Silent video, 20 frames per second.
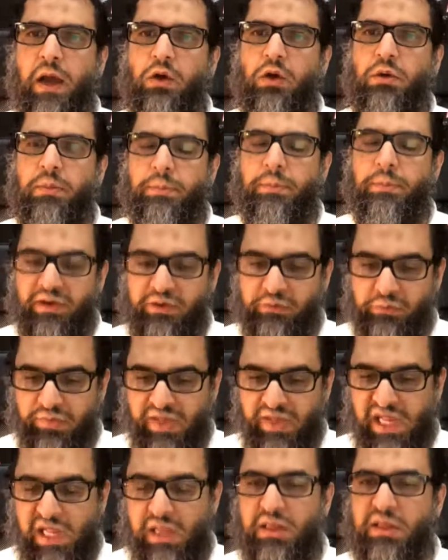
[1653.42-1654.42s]
Now,
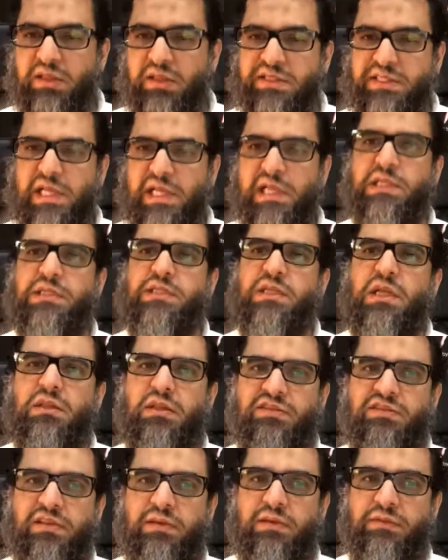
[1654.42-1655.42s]
between the
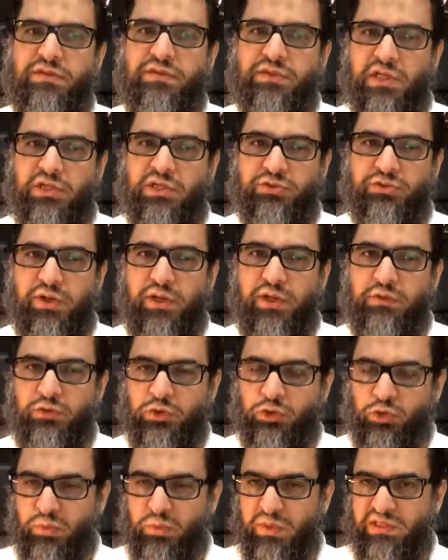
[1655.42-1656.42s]
6th and the 7th century,
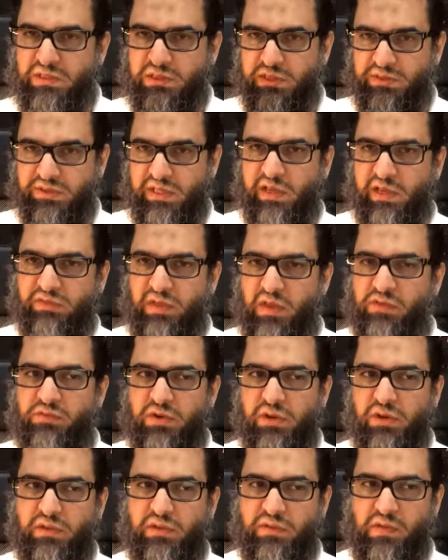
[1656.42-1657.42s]
so towards the 6th
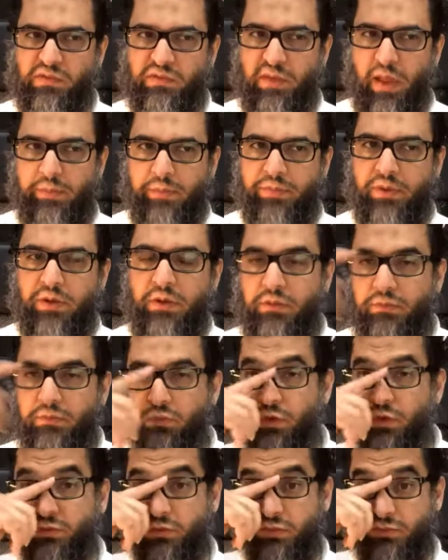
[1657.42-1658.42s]
century, this has happened,
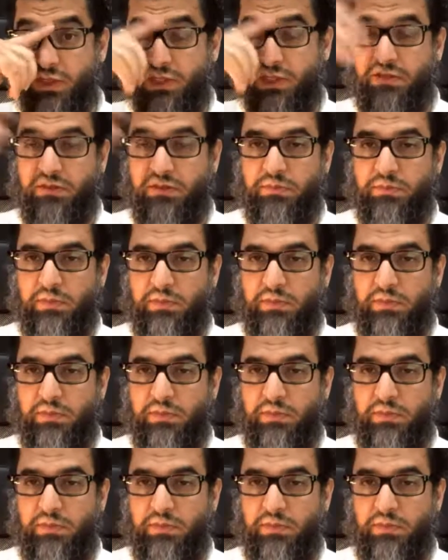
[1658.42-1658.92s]
4th to 6th,